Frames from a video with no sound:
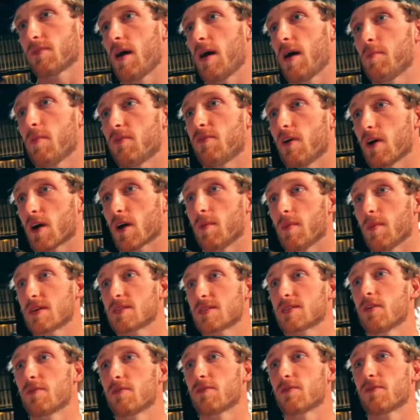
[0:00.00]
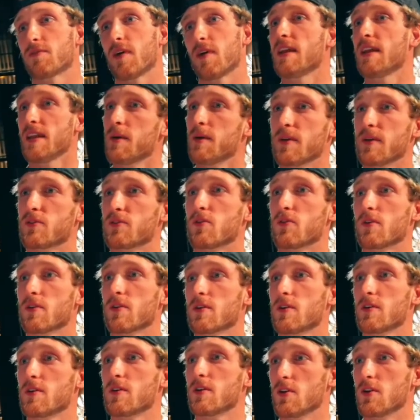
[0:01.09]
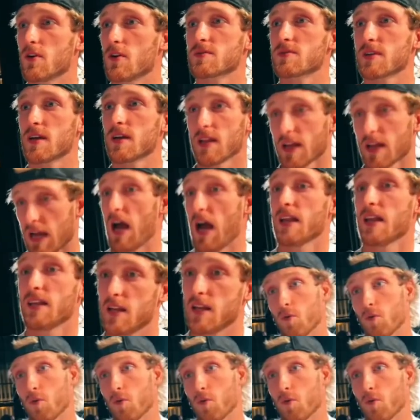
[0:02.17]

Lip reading: I'm a fuck up myself. I need a mentor. You know what I'm saying? Like, I need